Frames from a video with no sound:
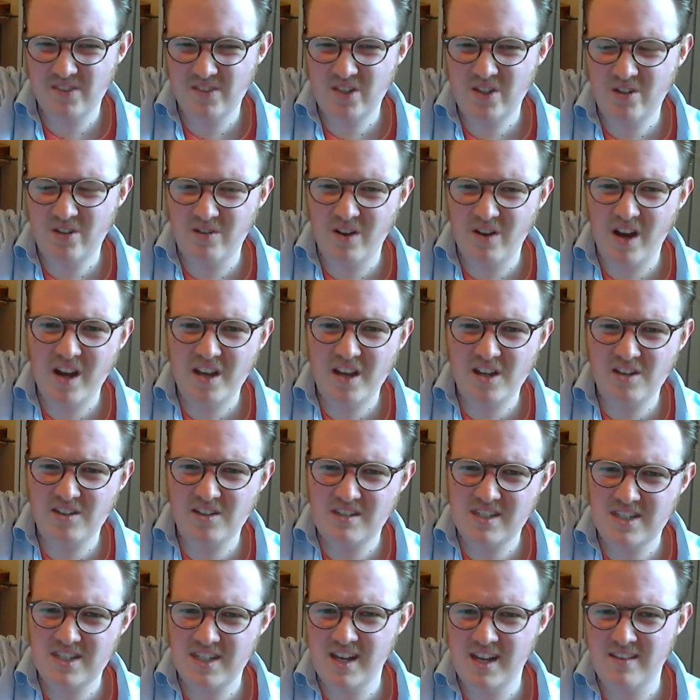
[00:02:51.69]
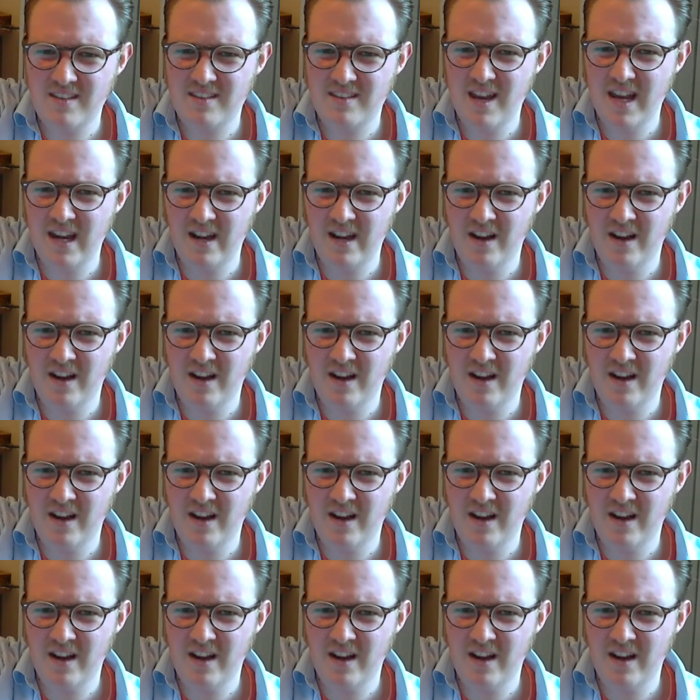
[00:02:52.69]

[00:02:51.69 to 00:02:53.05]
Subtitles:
I could say that